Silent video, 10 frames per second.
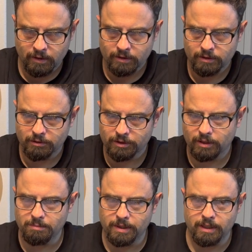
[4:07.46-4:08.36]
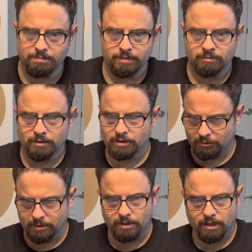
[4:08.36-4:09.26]
So it's gonna beep, which a
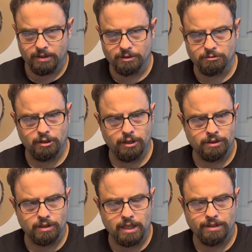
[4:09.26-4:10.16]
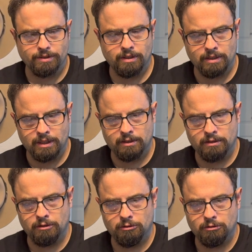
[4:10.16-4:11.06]
REM pod does when you initialize it,
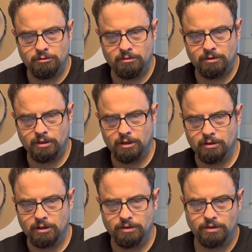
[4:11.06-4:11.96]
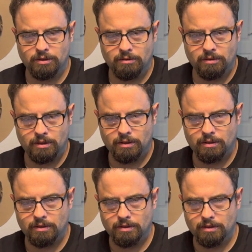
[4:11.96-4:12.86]
and you go close to it.